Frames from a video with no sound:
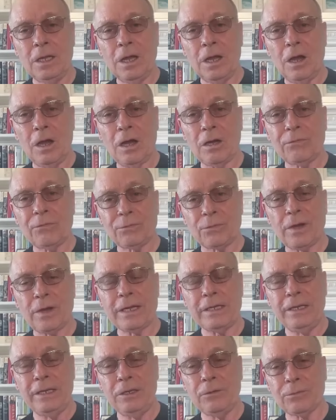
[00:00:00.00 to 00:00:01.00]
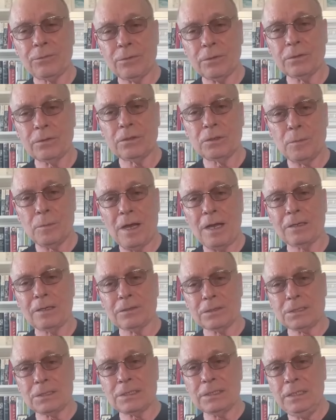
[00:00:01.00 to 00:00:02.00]
are frightening for a
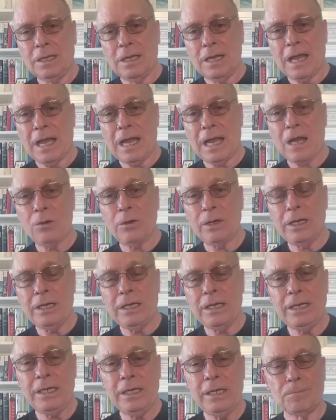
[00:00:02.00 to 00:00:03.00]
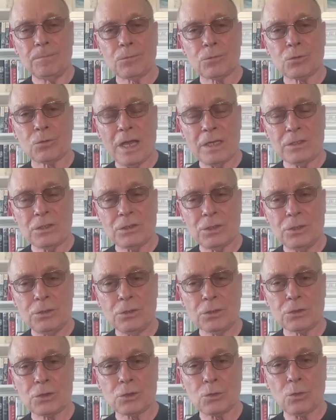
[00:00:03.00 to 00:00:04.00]
democracy. How he tries to
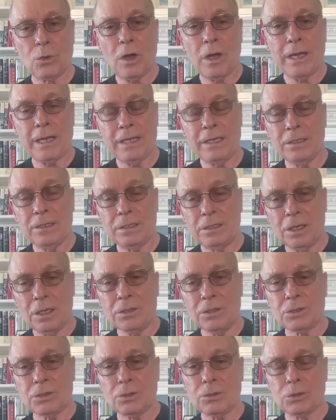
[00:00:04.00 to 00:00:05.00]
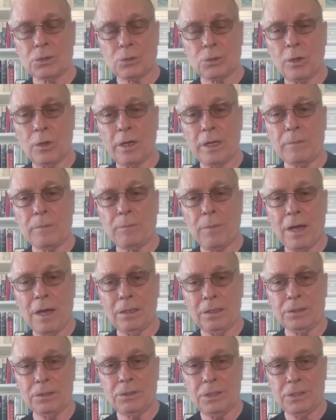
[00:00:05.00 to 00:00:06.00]
destroy and does destroy
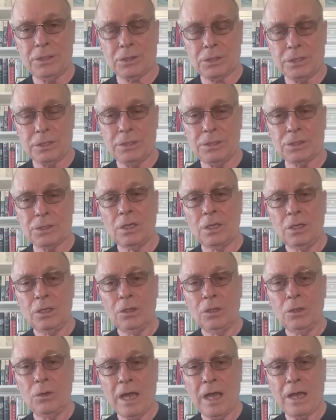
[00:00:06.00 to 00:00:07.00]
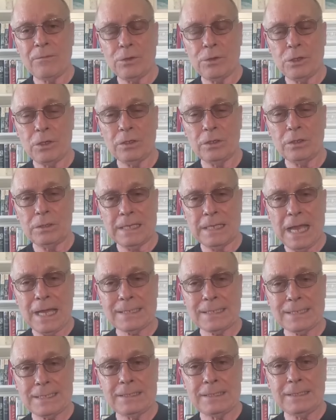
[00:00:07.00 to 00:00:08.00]
politicians who have the
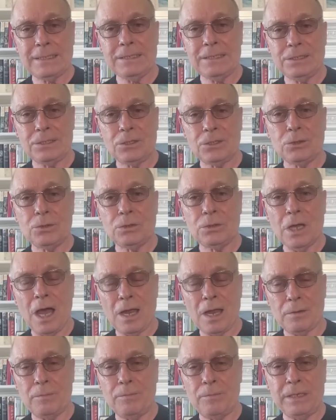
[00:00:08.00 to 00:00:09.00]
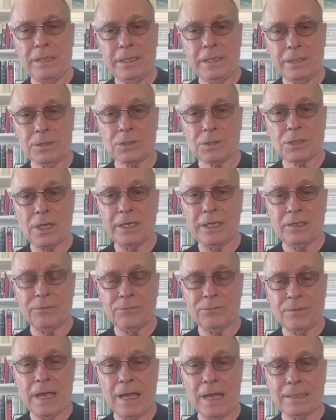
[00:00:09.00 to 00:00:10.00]
audacity to not be his
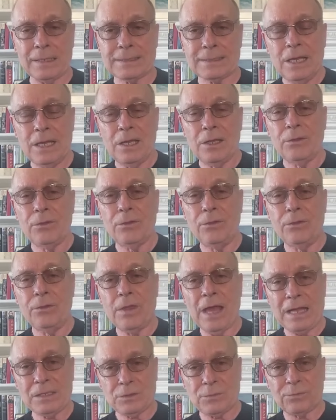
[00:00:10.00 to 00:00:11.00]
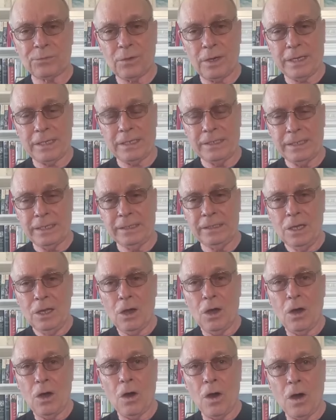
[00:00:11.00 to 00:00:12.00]
sycophants, that's
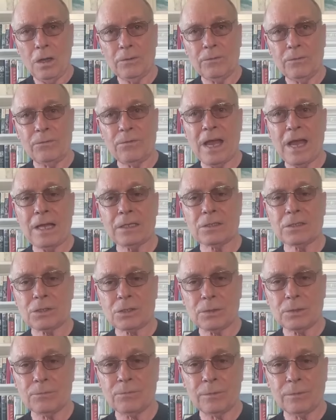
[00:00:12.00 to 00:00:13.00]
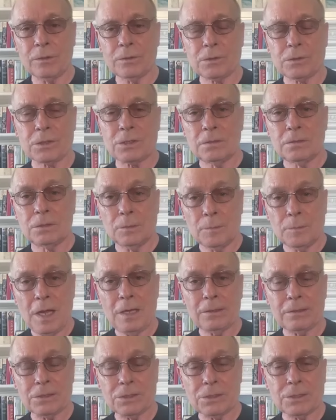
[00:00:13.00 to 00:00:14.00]
frightening. All of that subverts
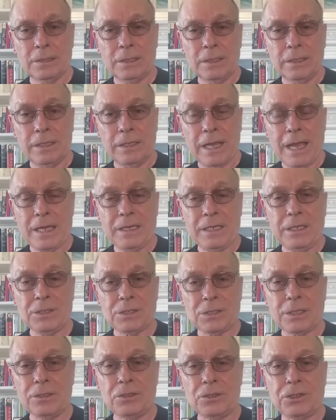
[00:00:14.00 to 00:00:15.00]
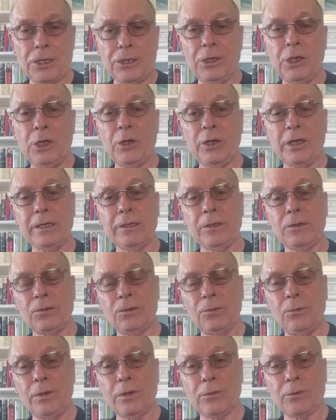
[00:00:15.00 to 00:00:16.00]
democracy. And he's continuing it
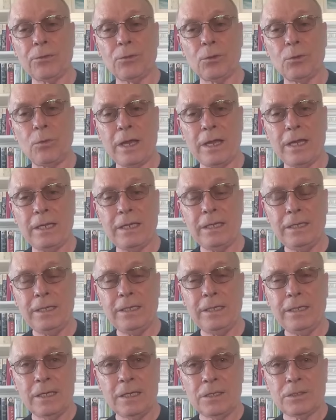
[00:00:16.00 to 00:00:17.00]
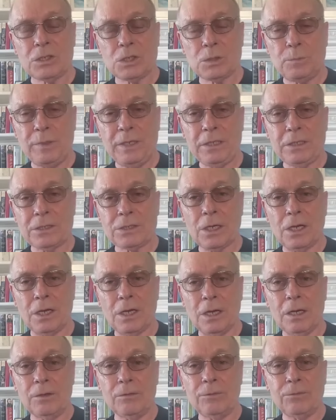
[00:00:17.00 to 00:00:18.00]
with the way he speaks
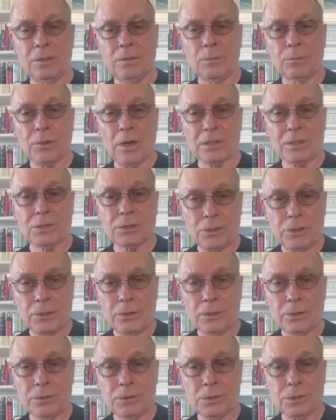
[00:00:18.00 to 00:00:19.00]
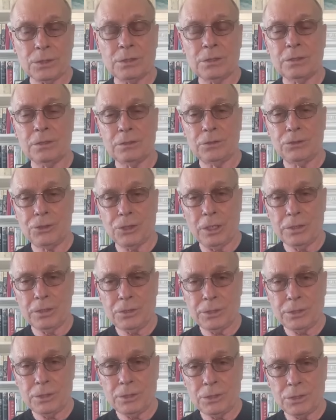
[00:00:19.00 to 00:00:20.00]
of prosecutors,
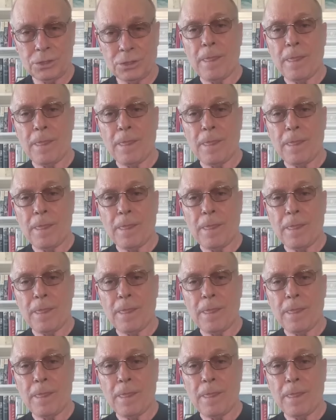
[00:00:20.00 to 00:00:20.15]
judges,